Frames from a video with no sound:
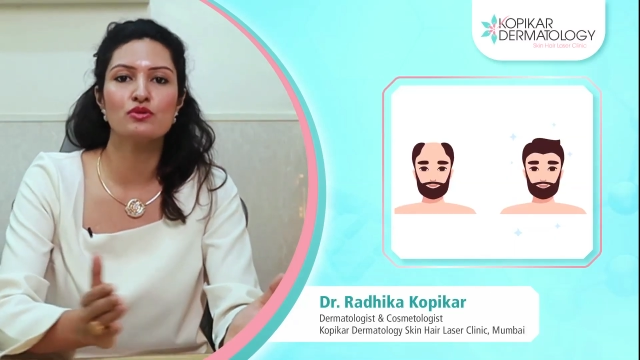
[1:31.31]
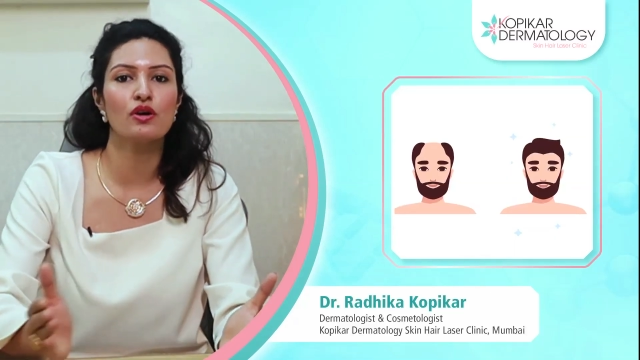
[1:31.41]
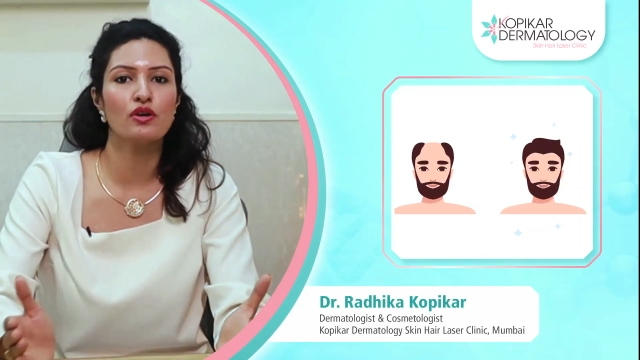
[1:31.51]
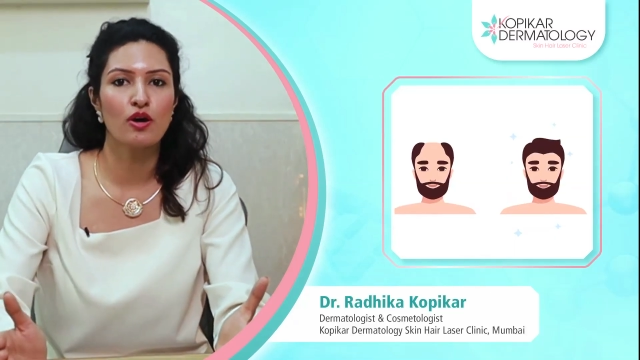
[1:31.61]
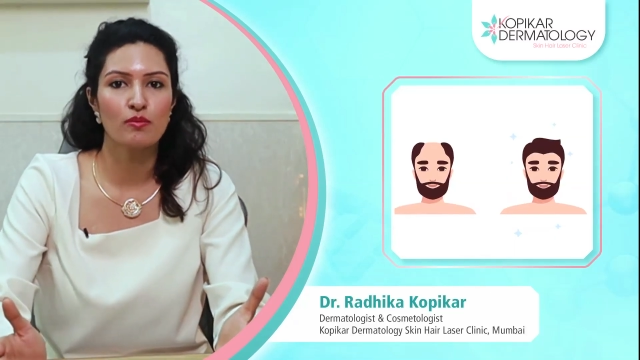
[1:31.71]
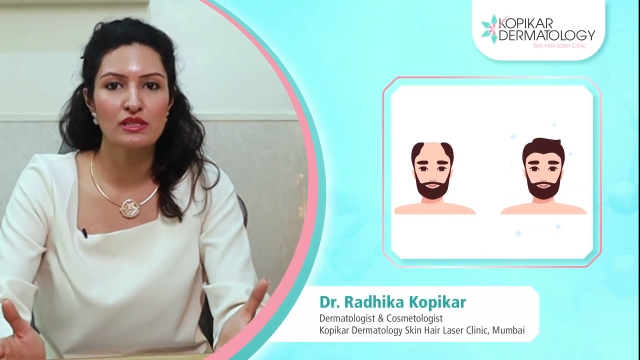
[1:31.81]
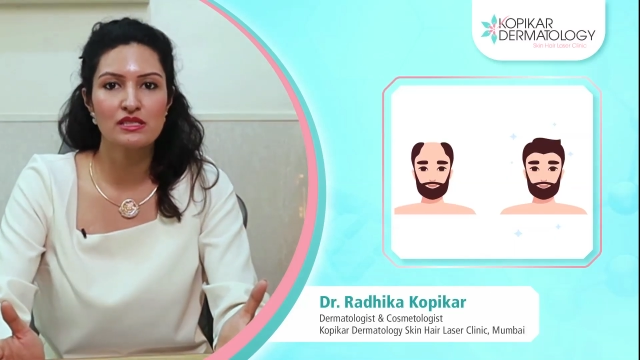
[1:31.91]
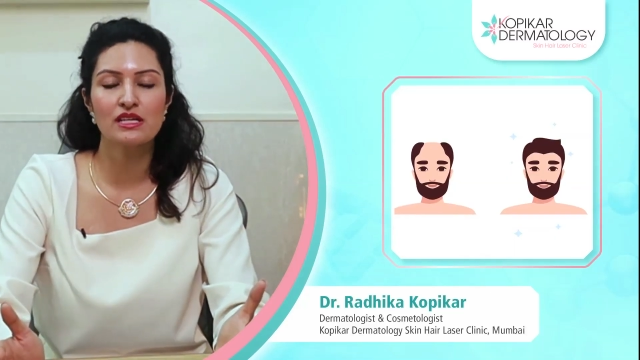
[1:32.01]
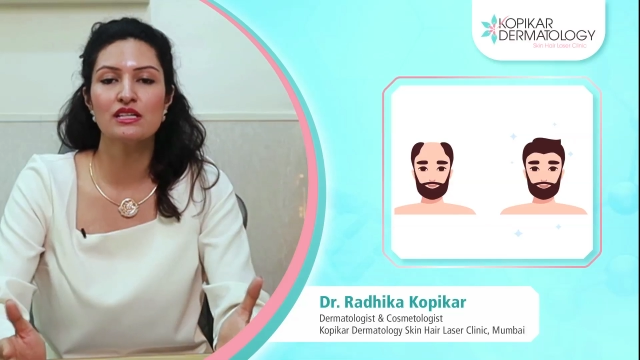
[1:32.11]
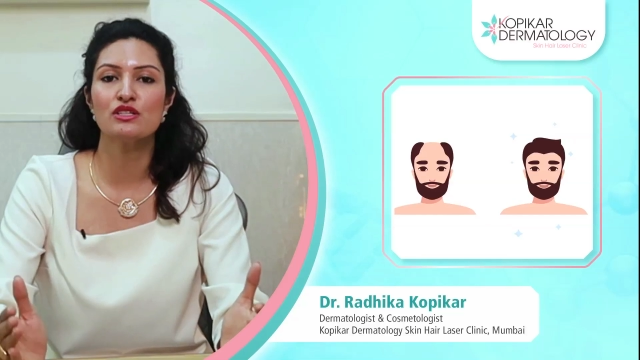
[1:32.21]
to your normal
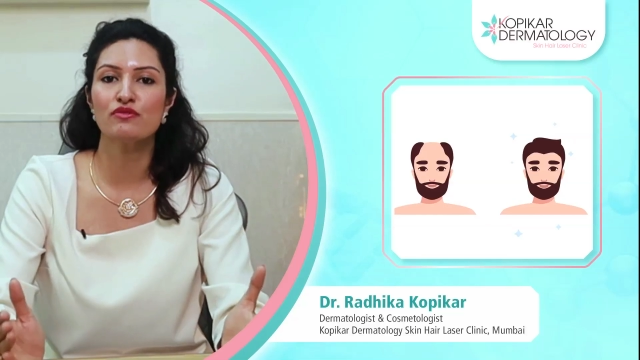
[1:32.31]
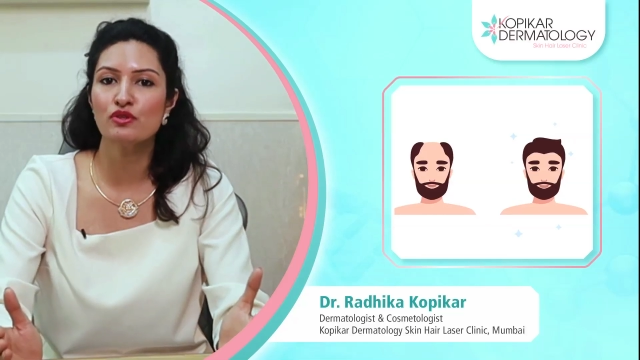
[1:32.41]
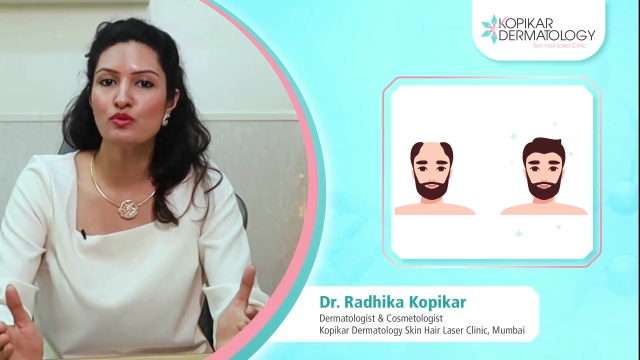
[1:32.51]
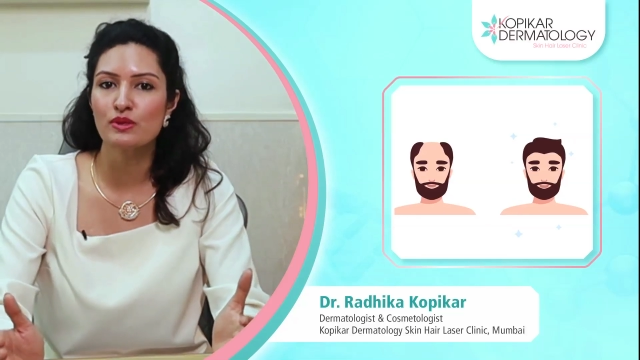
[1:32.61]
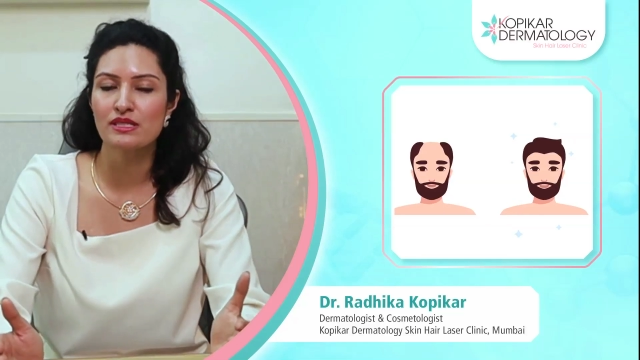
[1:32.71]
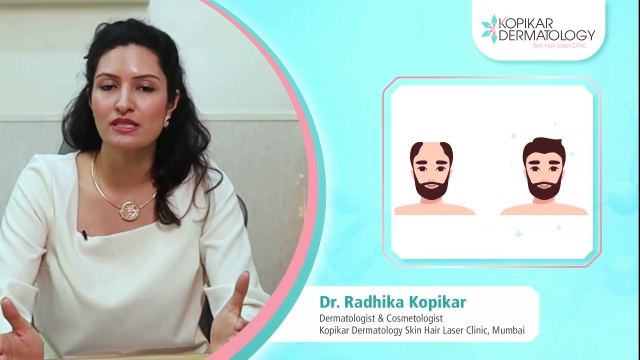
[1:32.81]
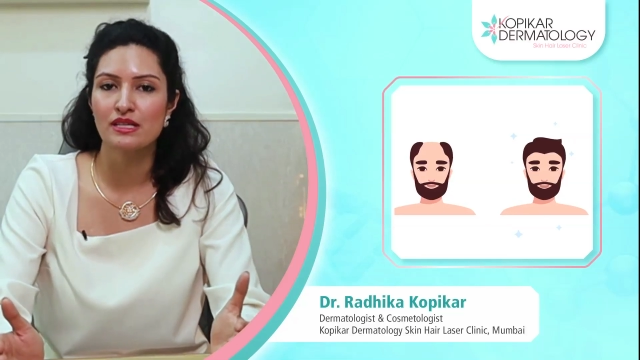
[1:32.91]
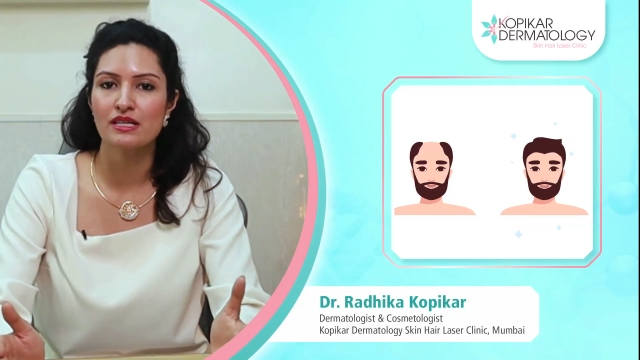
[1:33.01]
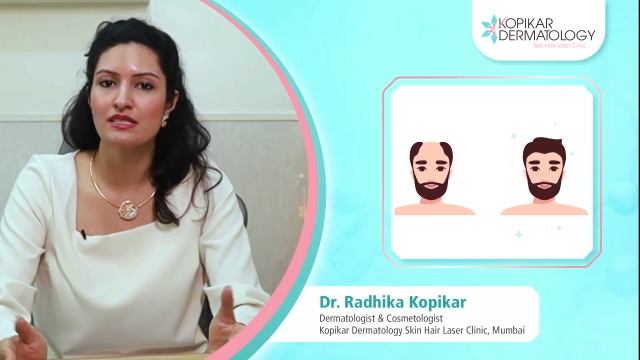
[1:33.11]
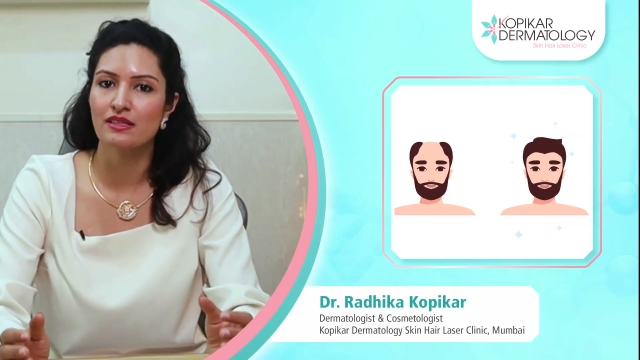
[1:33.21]
stage if you visit
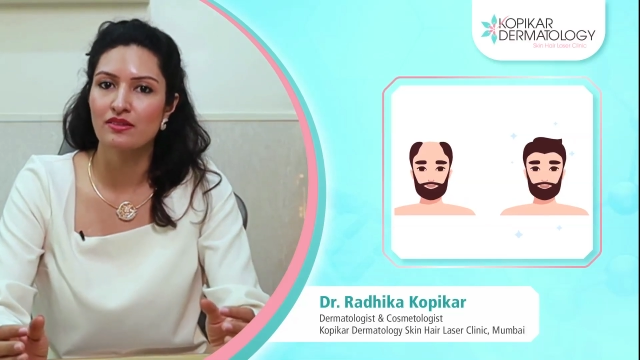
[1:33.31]
us at